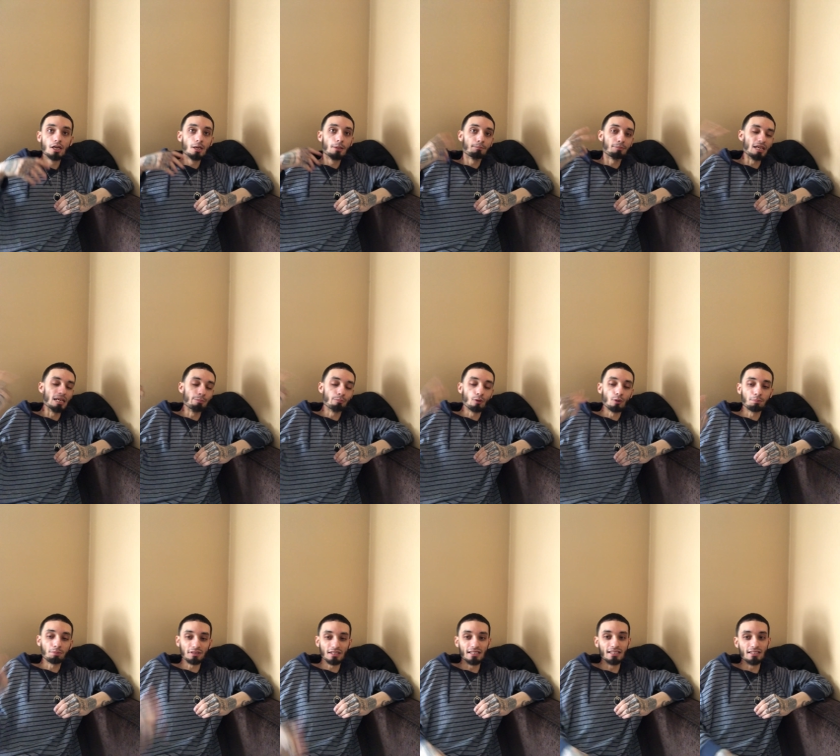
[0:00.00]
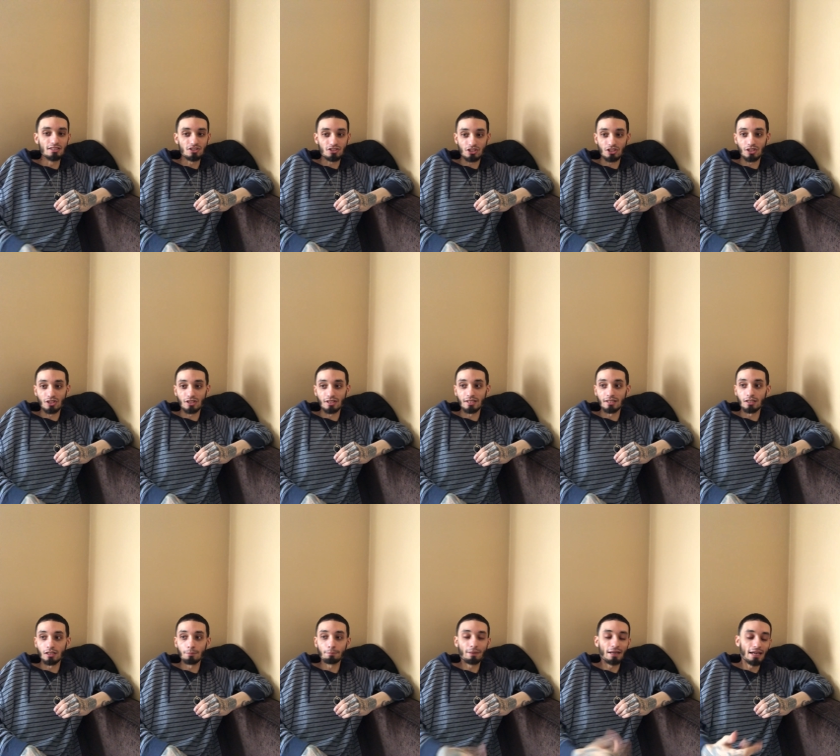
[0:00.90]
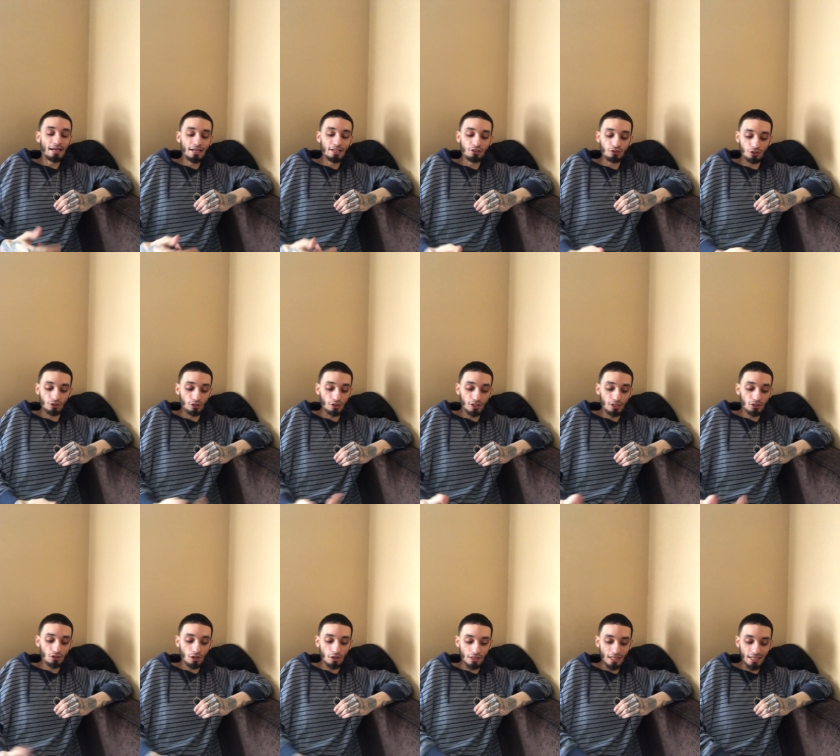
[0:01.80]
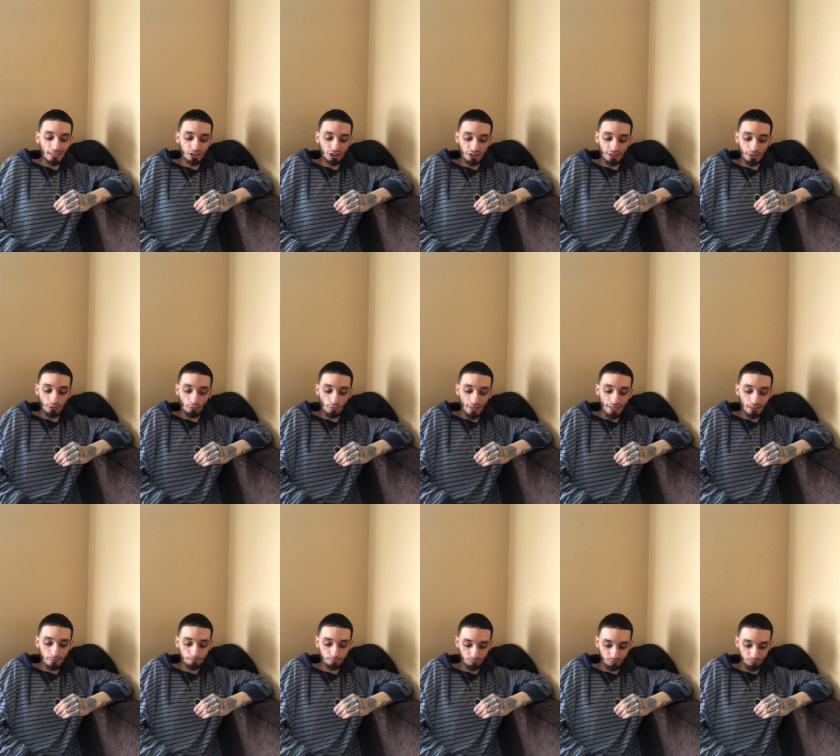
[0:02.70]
people pleaser and a panderer and all that shit, right?